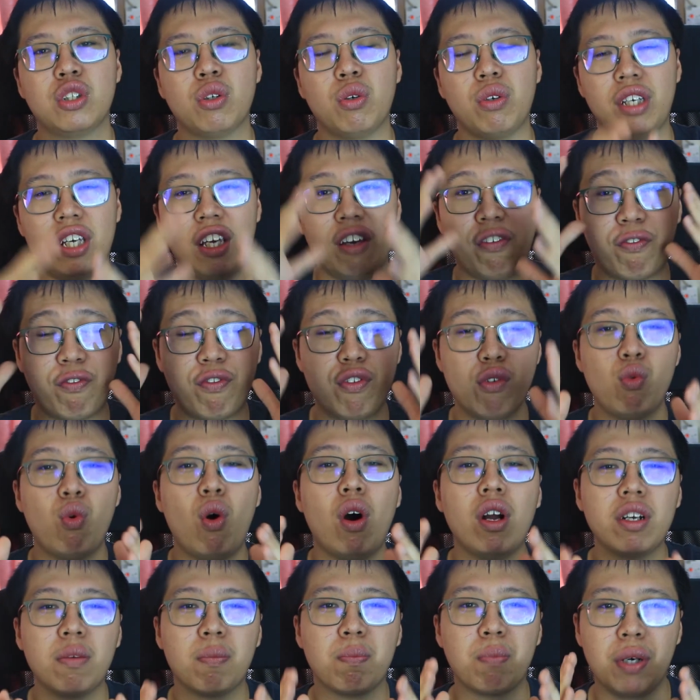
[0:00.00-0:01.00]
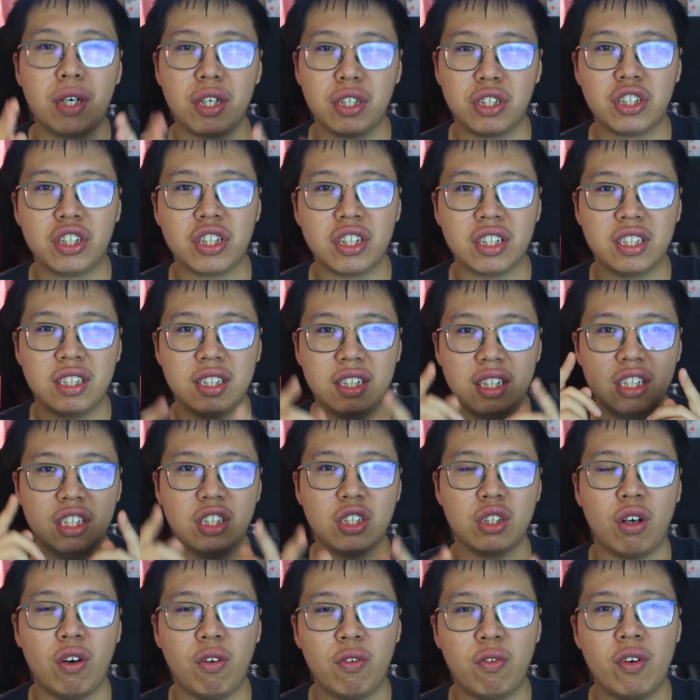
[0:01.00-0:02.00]
So if you want to purchase
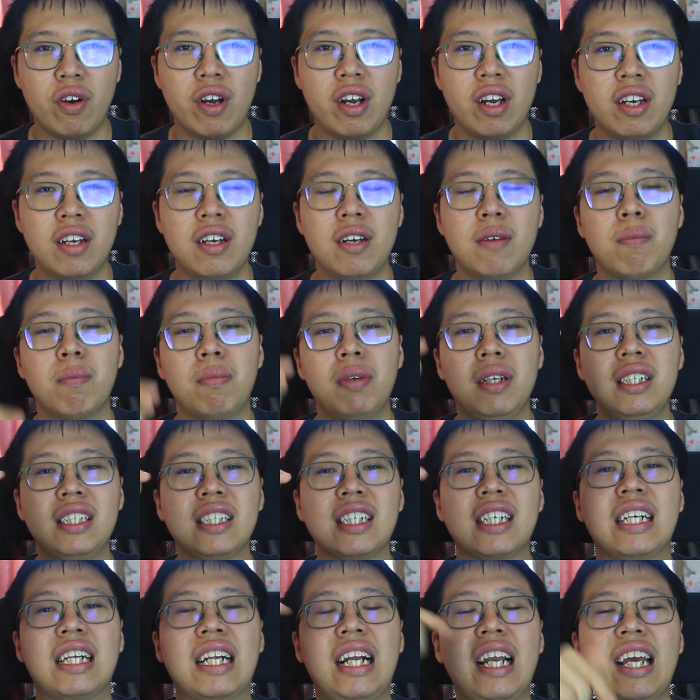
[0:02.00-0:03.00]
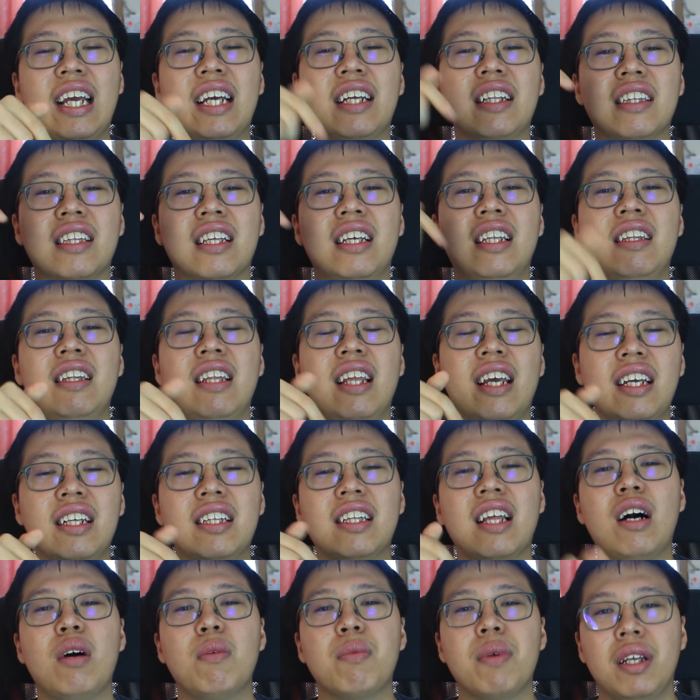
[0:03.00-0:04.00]
this software, please click the
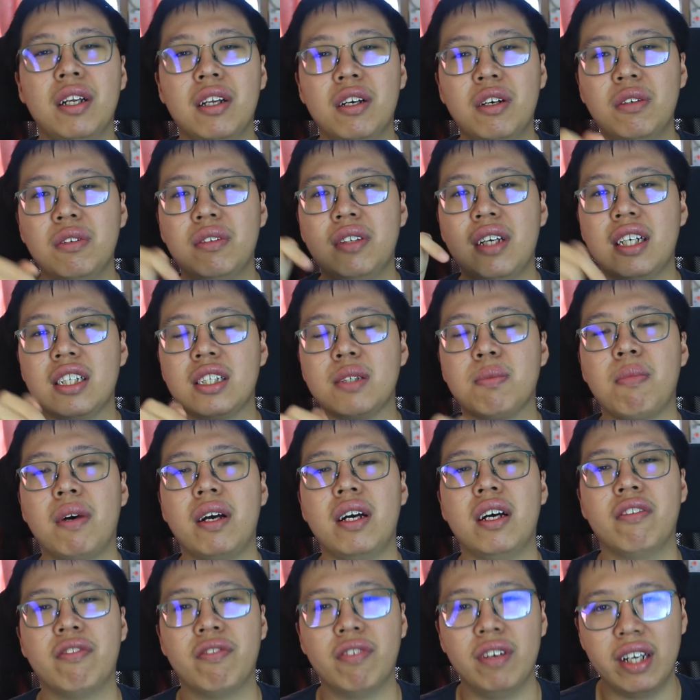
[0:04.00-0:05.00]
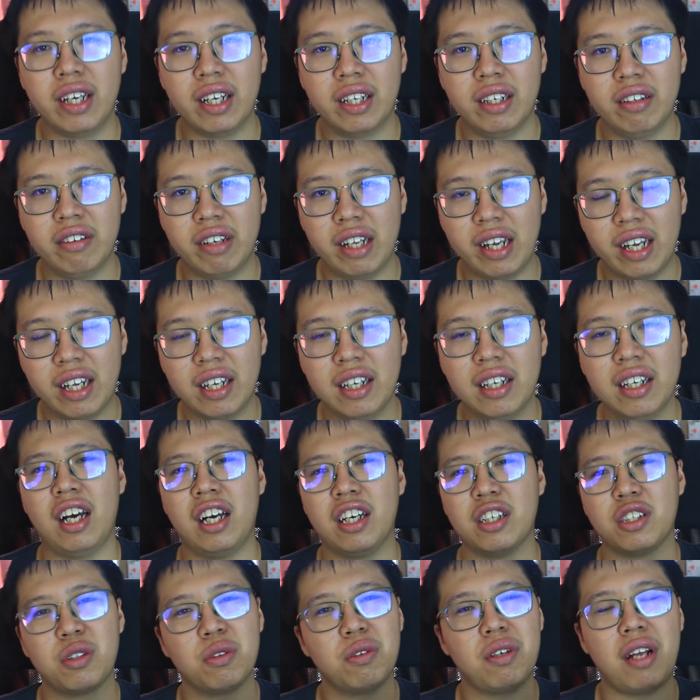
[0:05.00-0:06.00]
link down below. That's my affiliate link
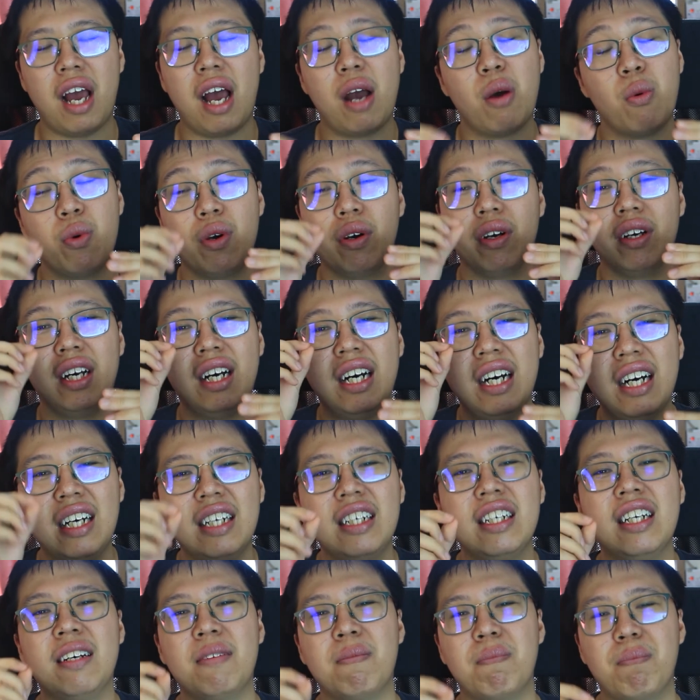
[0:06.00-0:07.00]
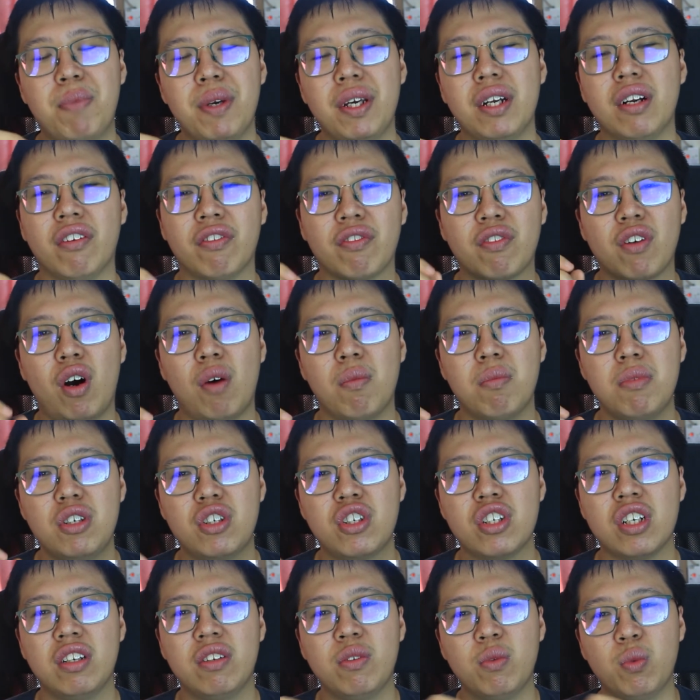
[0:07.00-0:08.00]
uh, so that I will earn a bit of
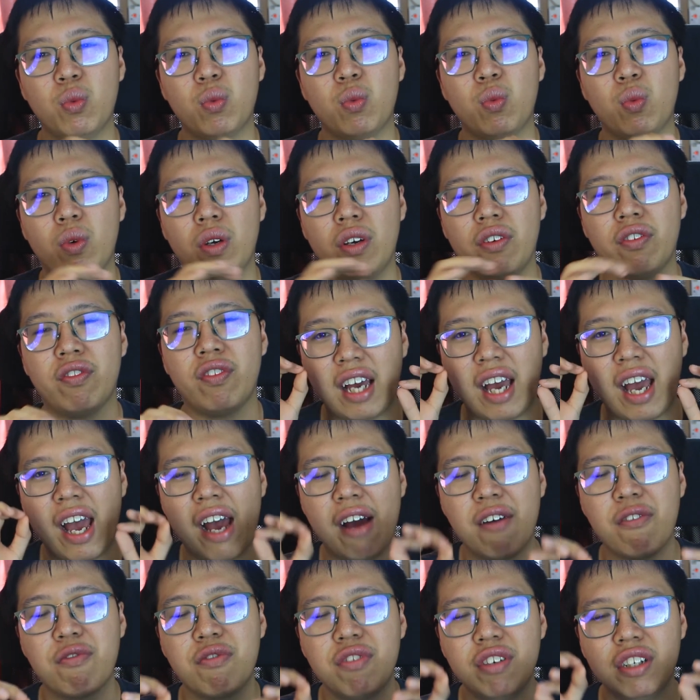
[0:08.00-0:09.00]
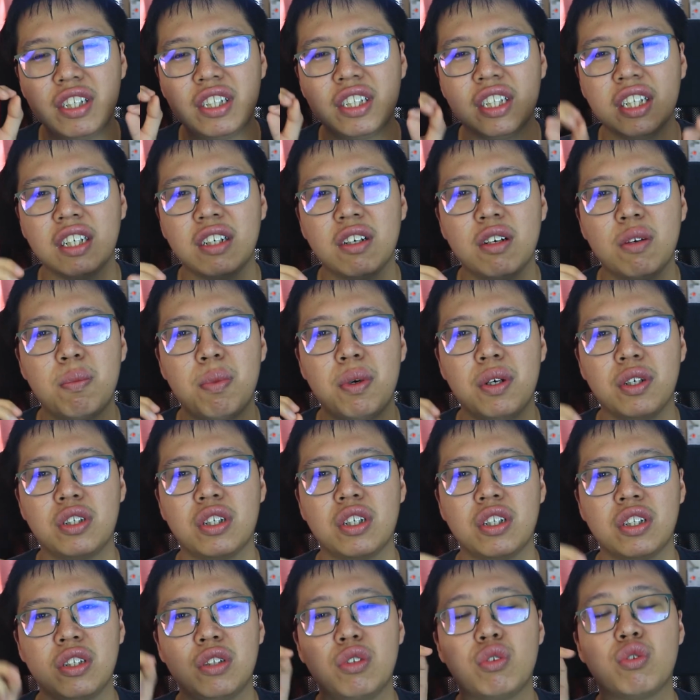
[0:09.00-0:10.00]
commission with every single
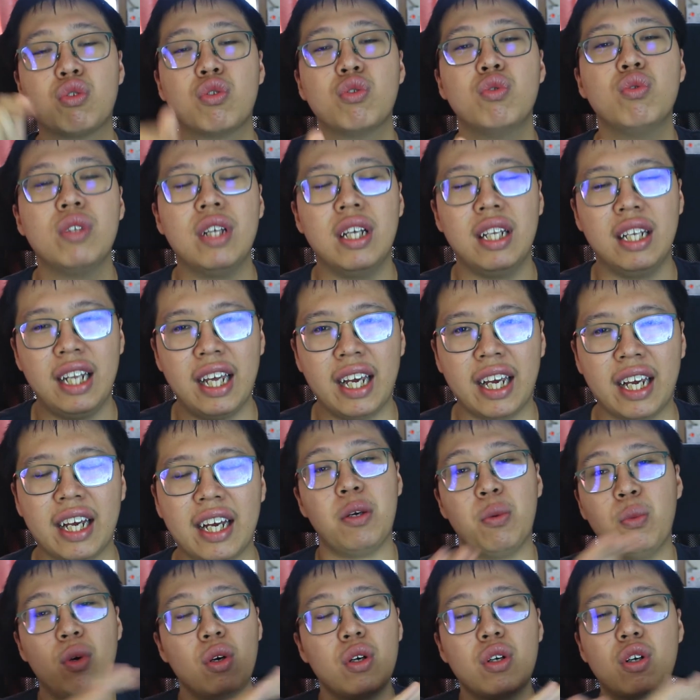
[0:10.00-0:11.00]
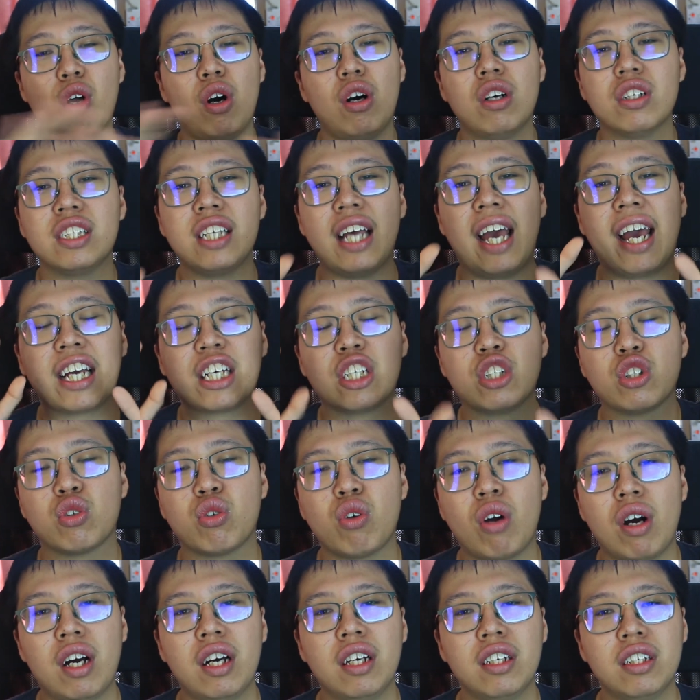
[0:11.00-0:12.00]
purchase through the link. It won't cost
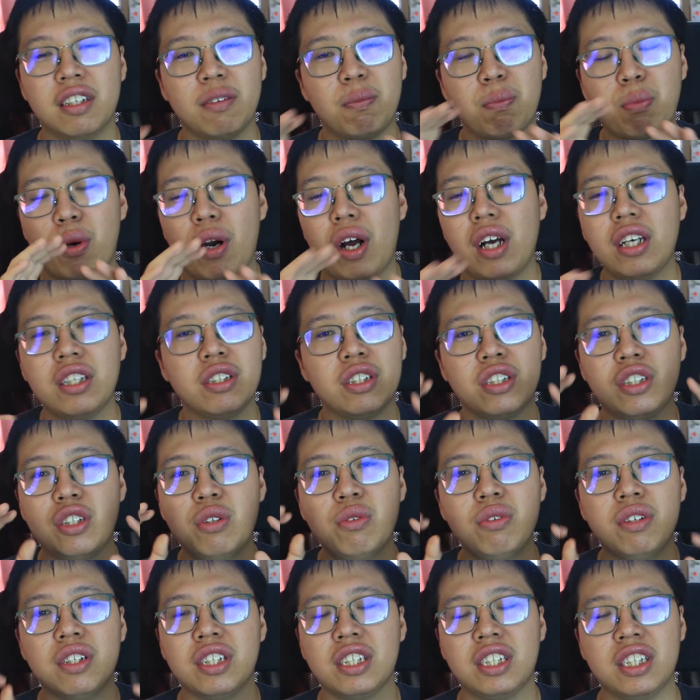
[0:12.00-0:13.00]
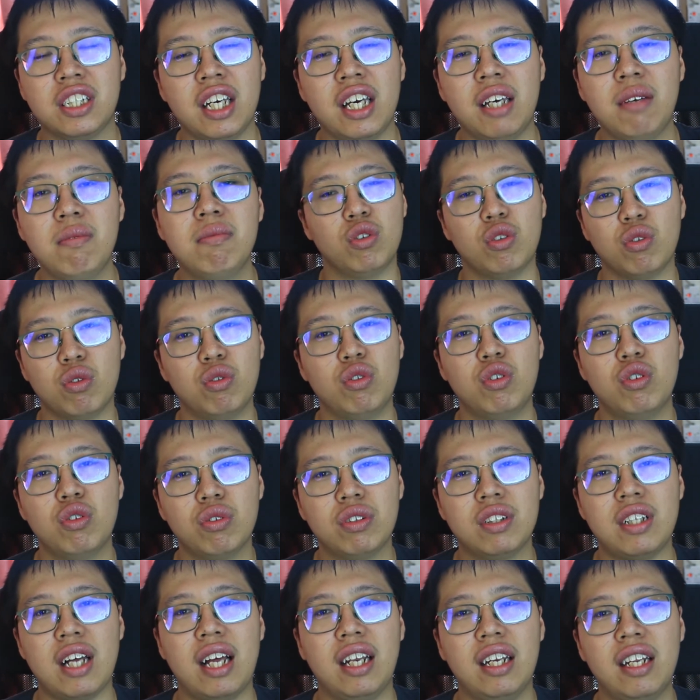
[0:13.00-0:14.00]
extra. The price is still the same. You
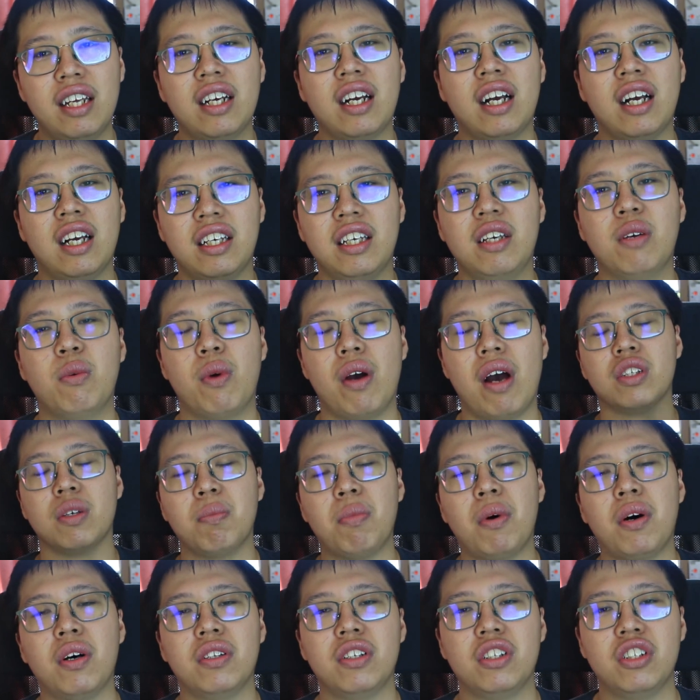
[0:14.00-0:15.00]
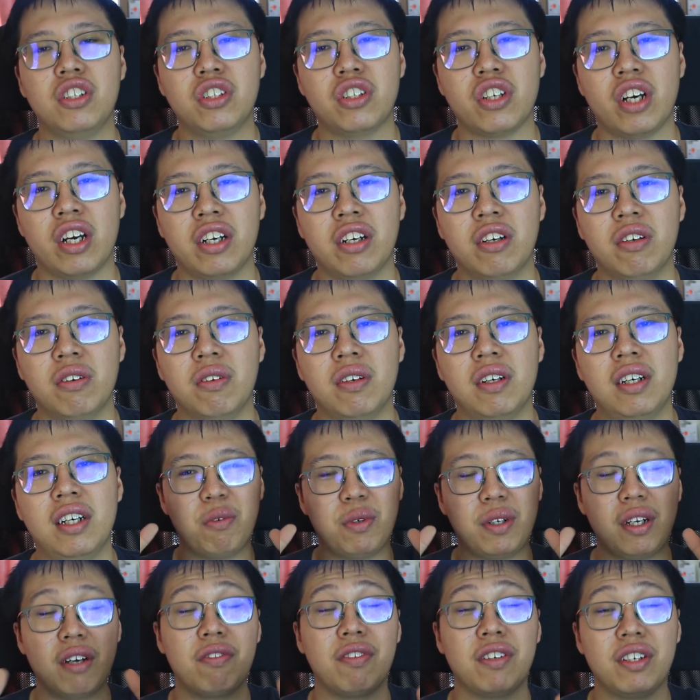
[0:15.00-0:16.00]
use that link, it will support this channel.
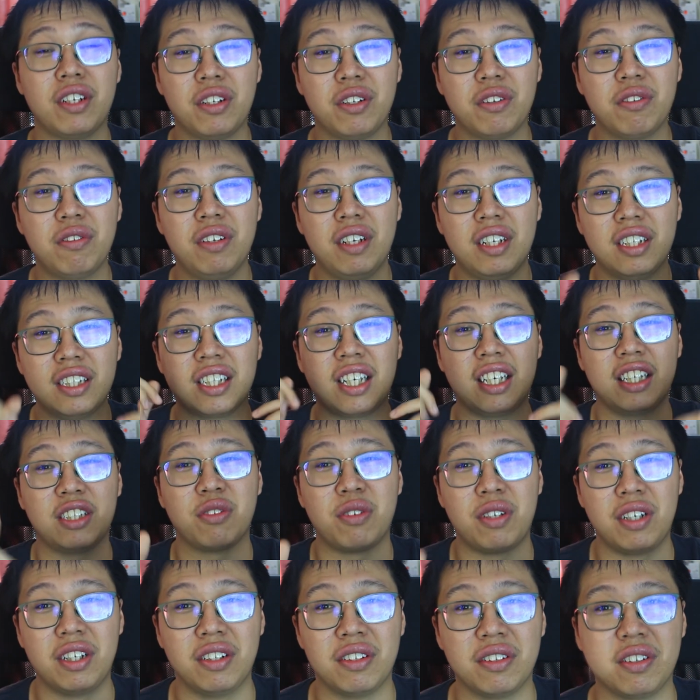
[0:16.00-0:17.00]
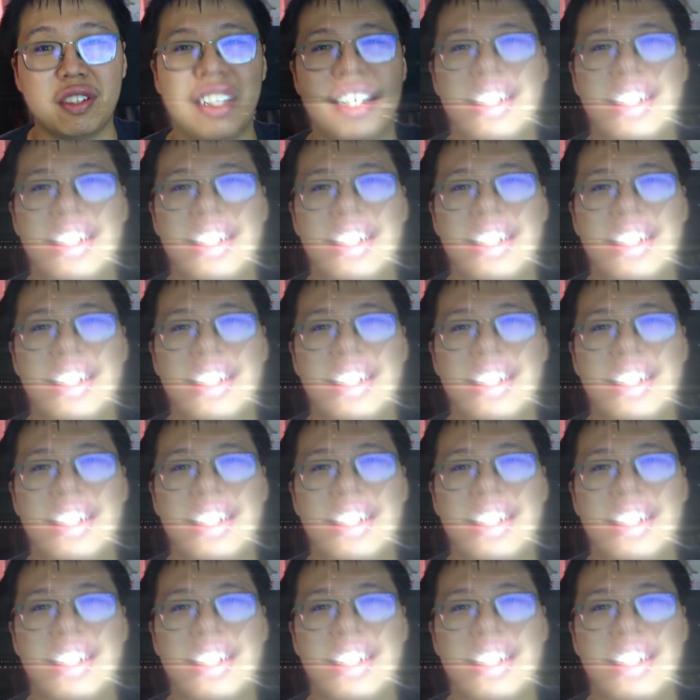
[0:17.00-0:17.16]
Without further ado, let's get straight into